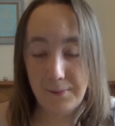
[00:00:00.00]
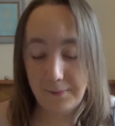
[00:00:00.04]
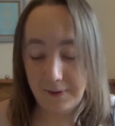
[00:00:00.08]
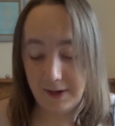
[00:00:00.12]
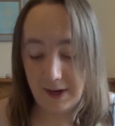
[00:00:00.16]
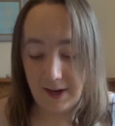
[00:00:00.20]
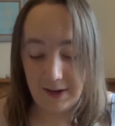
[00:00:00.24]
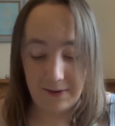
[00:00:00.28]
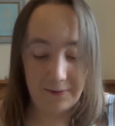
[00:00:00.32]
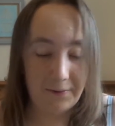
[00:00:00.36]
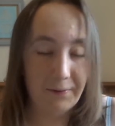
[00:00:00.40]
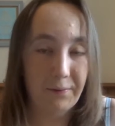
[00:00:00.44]

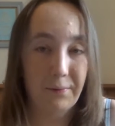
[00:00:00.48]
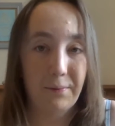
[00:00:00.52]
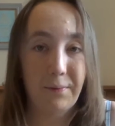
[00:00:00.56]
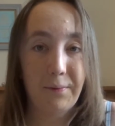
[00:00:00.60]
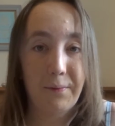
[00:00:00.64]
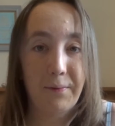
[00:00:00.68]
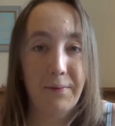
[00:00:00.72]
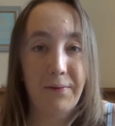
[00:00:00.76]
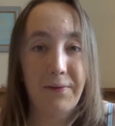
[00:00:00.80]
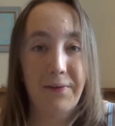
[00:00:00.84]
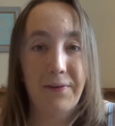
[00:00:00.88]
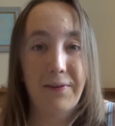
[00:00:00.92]

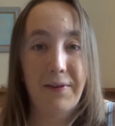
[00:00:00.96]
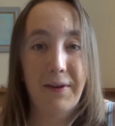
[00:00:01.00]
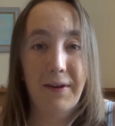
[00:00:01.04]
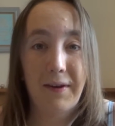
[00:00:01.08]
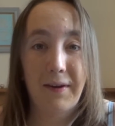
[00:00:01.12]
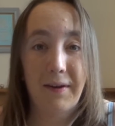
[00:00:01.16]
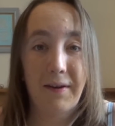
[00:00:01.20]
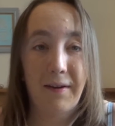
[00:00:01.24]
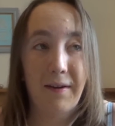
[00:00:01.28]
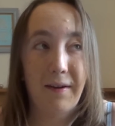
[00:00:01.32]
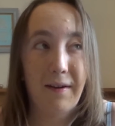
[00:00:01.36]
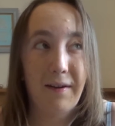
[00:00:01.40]
candles
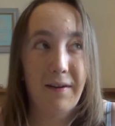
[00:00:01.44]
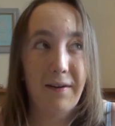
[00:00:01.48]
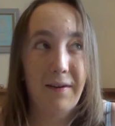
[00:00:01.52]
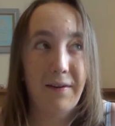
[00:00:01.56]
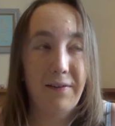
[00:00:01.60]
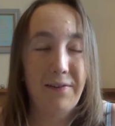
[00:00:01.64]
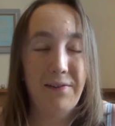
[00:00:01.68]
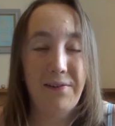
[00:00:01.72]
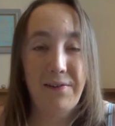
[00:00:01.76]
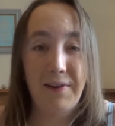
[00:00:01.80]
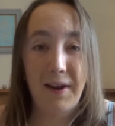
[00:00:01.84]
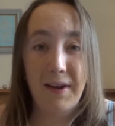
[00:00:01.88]
that
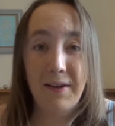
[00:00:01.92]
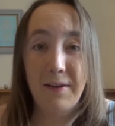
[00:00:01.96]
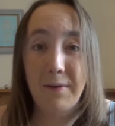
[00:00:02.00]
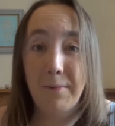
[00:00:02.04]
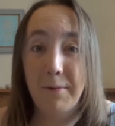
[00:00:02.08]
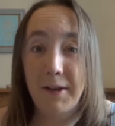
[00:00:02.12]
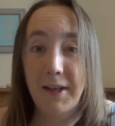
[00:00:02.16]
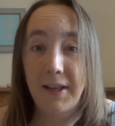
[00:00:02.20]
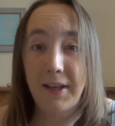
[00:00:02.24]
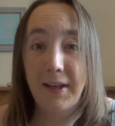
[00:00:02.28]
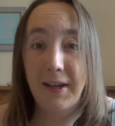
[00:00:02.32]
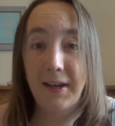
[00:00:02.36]

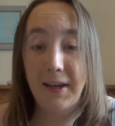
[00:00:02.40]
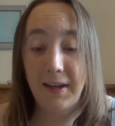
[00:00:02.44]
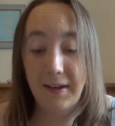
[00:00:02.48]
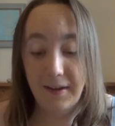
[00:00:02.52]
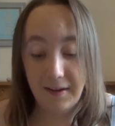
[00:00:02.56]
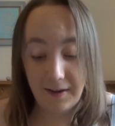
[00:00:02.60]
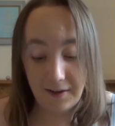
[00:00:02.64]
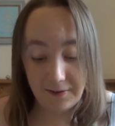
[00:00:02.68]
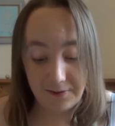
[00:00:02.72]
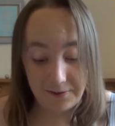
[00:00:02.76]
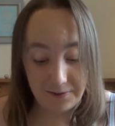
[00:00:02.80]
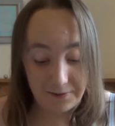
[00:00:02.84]

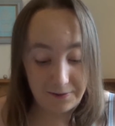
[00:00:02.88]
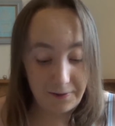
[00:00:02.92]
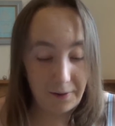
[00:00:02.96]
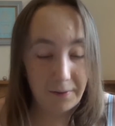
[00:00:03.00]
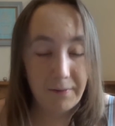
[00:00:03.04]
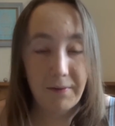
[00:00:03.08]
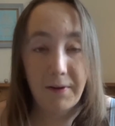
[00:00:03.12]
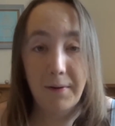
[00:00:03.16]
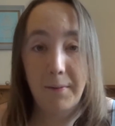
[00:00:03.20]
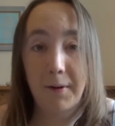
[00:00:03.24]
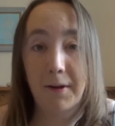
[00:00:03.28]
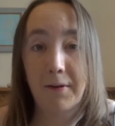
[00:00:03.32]
genuinely I
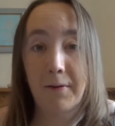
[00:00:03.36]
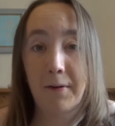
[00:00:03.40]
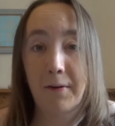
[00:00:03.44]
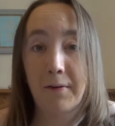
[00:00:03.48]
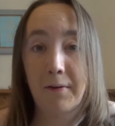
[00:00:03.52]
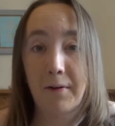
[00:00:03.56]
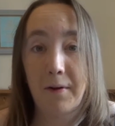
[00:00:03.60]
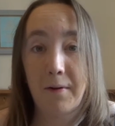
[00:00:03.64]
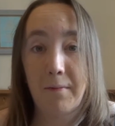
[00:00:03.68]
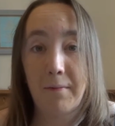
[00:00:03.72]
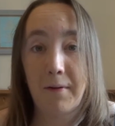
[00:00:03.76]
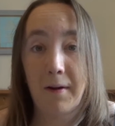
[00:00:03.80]
don't know whether
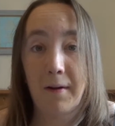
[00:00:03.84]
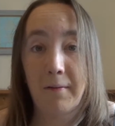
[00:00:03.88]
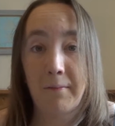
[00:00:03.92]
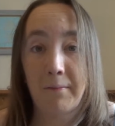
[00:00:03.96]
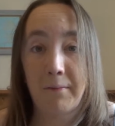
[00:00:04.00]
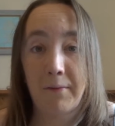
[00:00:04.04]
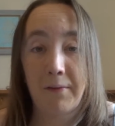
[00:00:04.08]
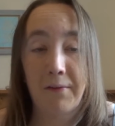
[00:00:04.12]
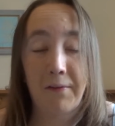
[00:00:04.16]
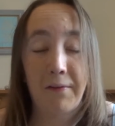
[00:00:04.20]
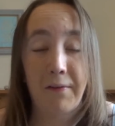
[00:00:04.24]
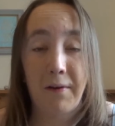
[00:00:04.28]
I've got
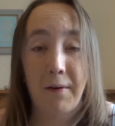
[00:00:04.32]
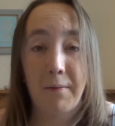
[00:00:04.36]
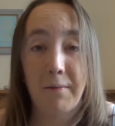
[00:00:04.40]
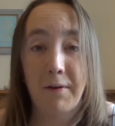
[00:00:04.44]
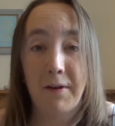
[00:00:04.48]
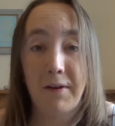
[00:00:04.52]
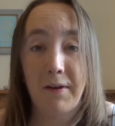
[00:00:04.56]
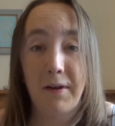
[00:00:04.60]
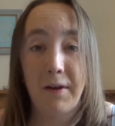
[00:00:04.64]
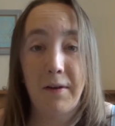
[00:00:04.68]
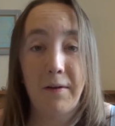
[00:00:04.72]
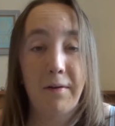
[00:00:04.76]
around to
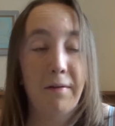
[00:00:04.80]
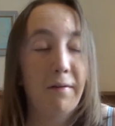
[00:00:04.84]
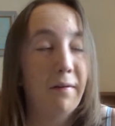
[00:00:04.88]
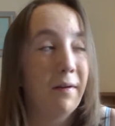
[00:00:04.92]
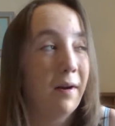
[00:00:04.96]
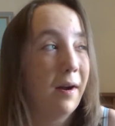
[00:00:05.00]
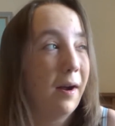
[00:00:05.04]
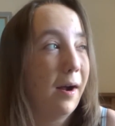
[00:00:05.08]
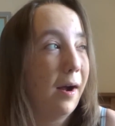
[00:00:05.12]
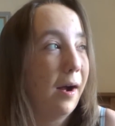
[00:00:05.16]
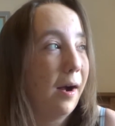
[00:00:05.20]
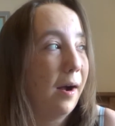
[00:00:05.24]
showing you.
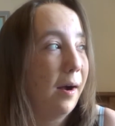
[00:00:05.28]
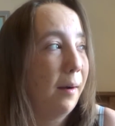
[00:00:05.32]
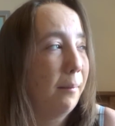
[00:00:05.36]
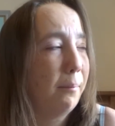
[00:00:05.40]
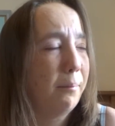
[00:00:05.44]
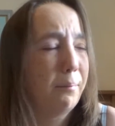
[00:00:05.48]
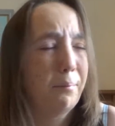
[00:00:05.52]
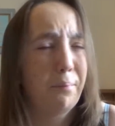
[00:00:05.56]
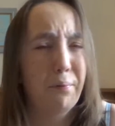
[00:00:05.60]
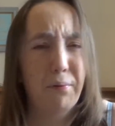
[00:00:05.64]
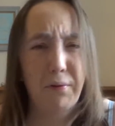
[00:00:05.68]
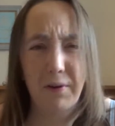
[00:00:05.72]
I'm
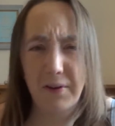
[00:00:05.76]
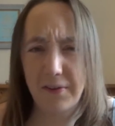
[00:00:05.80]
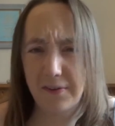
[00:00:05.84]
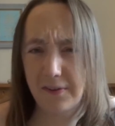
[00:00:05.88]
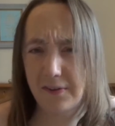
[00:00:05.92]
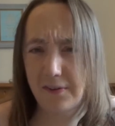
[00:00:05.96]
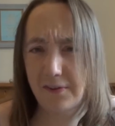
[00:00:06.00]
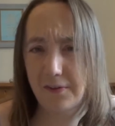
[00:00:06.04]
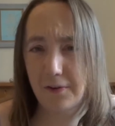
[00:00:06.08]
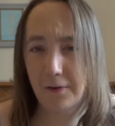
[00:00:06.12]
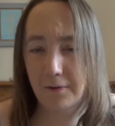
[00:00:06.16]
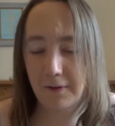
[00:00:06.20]

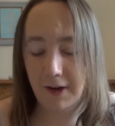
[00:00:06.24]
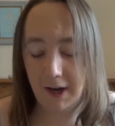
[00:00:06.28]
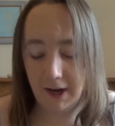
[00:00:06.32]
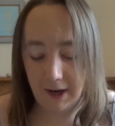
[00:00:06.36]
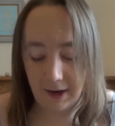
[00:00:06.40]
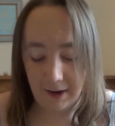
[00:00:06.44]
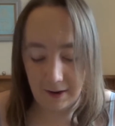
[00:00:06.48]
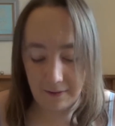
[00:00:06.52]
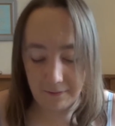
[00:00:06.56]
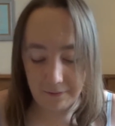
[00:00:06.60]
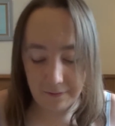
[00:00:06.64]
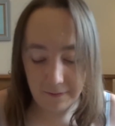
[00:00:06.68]
pretty sure I
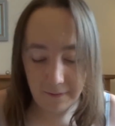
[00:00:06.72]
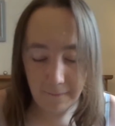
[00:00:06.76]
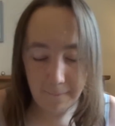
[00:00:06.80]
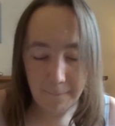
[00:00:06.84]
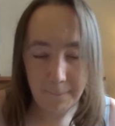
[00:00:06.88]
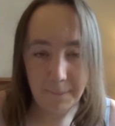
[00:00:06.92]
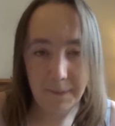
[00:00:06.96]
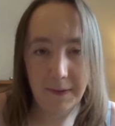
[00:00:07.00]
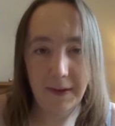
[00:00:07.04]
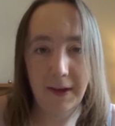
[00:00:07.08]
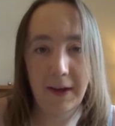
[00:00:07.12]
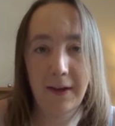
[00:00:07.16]
have,
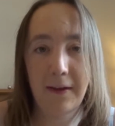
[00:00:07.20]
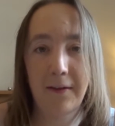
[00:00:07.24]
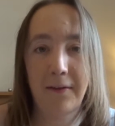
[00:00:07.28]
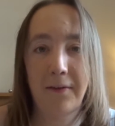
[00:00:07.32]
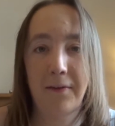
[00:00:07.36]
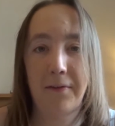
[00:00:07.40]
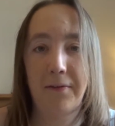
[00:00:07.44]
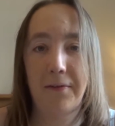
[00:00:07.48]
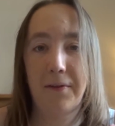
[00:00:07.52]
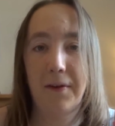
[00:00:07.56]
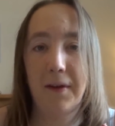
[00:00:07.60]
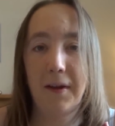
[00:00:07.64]

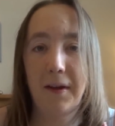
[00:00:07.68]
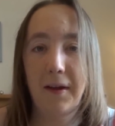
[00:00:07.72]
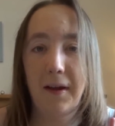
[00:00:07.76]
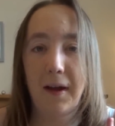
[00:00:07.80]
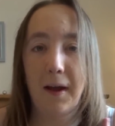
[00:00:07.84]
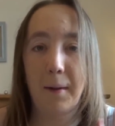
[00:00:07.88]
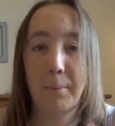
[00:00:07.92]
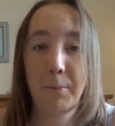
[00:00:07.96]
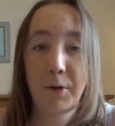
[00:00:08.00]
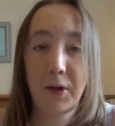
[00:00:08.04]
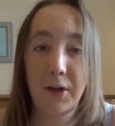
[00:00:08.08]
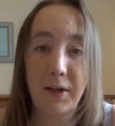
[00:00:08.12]
and
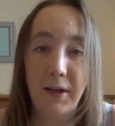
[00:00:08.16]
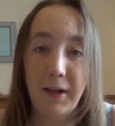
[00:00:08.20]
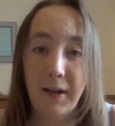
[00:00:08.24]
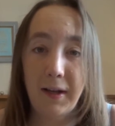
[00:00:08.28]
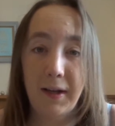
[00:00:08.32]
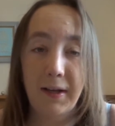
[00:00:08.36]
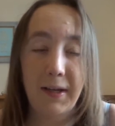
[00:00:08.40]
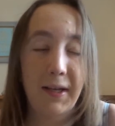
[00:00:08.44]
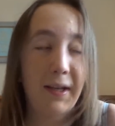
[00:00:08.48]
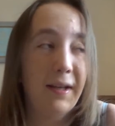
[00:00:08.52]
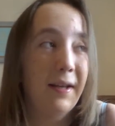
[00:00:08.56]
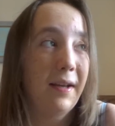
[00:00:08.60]
I'm gonna
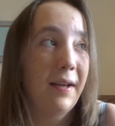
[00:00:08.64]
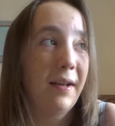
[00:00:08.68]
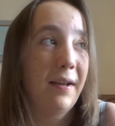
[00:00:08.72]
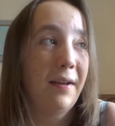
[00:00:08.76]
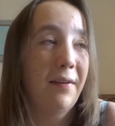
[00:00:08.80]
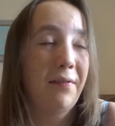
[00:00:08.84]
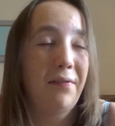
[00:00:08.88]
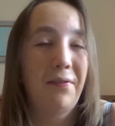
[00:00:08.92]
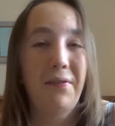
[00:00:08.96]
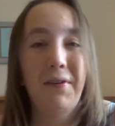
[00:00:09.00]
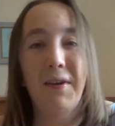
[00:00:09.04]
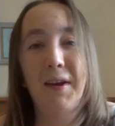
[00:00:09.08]
light
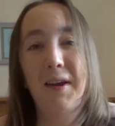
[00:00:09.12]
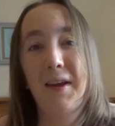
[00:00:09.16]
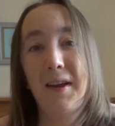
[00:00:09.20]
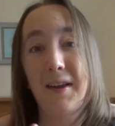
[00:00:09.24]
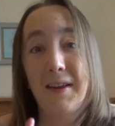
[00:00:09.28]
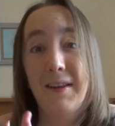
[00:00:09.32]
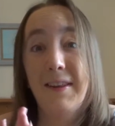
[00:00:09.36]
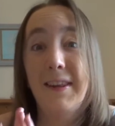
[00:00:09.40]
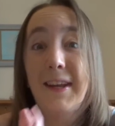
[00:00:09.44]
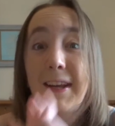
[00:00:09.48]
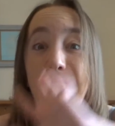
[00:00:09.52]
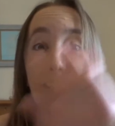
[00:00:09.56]
these
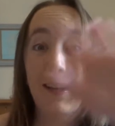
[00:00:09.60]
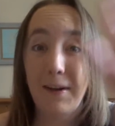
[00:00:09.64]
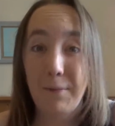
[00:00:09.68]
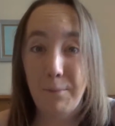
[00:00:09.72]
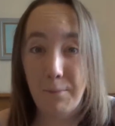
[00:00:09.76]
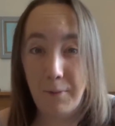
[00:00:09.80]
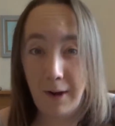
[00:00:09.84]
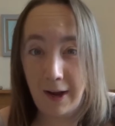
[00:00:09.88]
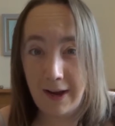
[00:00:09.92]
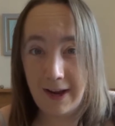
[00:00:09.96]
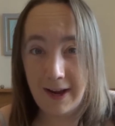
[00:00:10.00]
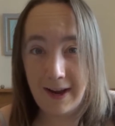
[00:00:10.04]
thinking
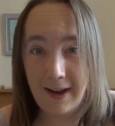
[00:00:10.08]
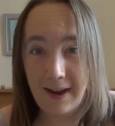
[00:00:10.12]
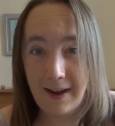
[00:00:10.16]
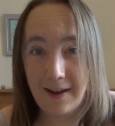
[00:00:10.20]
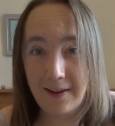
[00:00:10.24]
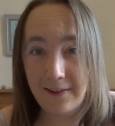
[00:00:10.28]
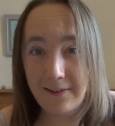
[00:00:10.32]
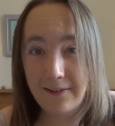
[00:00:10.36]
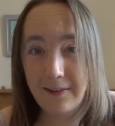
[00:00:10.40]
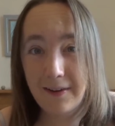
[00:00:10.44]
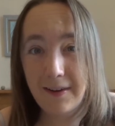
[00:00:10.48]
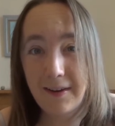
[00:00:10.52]
way
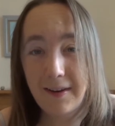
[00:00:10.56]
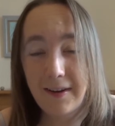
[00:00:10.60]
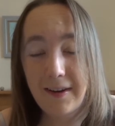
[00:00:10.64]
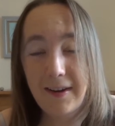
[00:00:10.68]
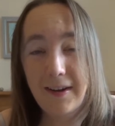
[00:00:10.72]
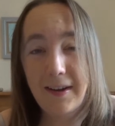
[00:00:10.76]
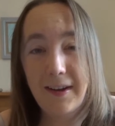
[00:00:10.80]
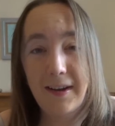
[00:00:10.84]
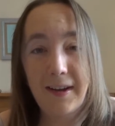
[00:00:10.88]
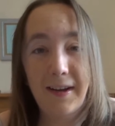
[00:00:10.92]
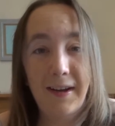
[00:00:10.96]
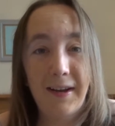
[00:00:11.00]
ahead
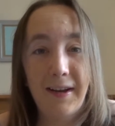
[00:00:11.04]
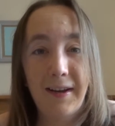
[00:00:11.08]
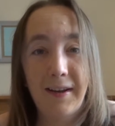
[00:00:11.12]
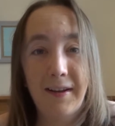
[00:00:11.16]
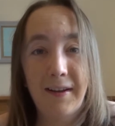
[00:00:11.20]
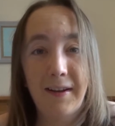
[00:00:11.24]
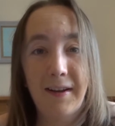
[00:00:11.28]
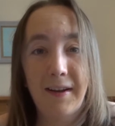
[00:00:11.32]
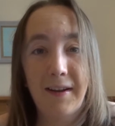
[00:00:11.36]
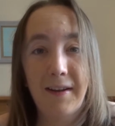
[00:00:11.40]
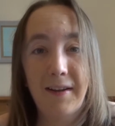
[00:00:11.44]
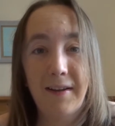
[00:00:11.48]

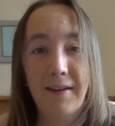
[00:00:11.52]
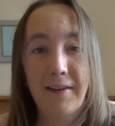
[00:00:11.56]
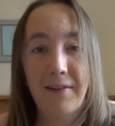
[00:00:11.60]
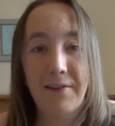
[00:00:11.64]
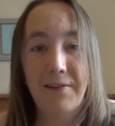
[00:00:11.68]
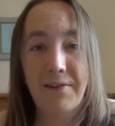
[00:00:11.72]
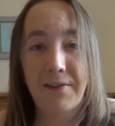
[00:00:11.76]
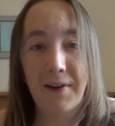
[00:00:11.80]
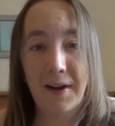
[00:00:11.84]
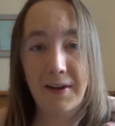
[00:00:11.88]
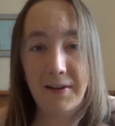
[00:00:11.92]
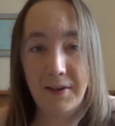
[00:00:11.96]
in
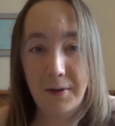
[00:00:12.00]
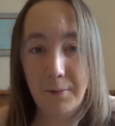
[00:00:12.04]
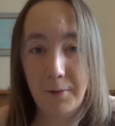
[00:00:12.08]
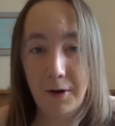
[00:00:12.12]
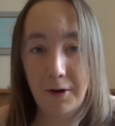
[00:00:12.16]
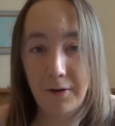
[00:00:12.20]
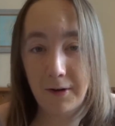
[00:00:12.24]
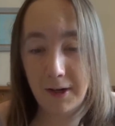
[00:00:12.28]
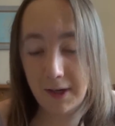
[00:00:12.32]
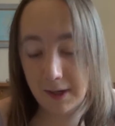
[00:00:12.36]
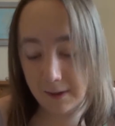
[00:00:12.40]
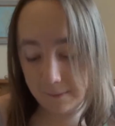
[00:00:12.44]

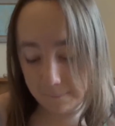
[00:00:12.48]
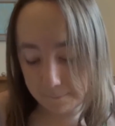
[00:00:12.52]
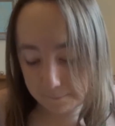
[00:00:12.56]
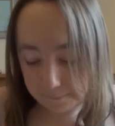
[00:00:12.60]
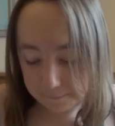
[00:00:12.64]
January,